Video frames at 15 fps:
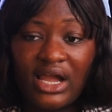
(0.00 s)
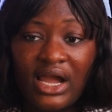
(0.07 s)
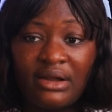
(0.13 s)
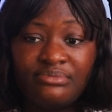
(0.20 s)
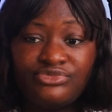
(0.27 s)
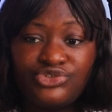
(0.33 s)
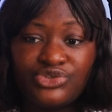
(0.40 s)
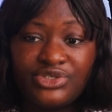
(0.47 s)

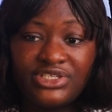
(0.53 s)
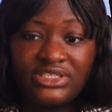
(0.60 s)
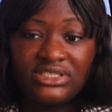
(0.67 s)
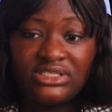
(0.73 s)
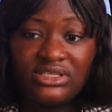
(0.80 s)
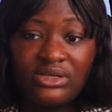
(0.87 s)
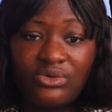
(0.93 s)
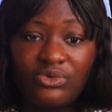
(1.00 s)
I'm
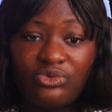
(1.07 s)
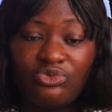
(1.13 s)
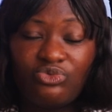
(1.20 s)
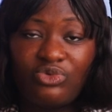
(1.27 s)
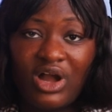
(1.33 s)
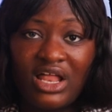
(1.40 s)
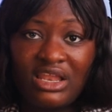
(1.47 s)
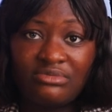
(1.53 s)
doing
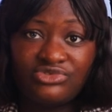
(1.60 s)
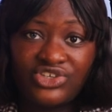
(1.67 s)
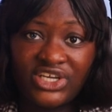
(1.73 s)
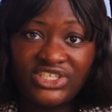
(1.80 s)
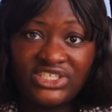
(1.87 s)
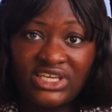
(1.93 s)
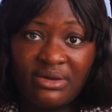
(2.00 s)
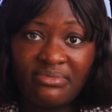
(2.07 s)
while I'm
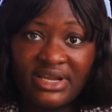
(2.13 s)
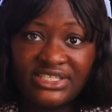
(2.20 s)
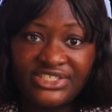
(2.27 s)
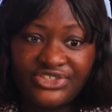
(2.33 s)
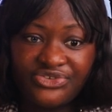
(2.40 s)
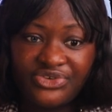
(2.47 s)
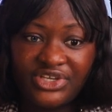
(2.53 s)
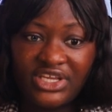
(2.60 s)
trying to get my
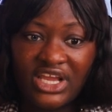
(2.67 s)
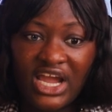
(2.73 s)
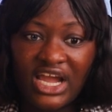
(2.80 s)
degree.